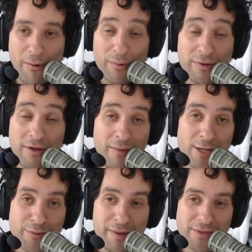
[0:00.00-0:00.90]
I work with all the
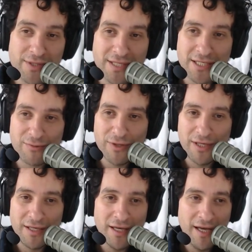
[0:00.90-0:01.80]
major publishers. It's
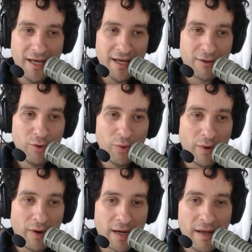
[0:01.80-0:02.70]
really cool
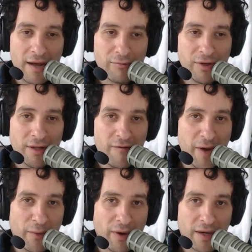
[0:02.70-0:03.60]
work. I really love
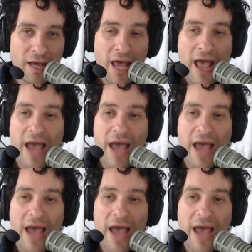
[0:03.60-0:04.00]
my work.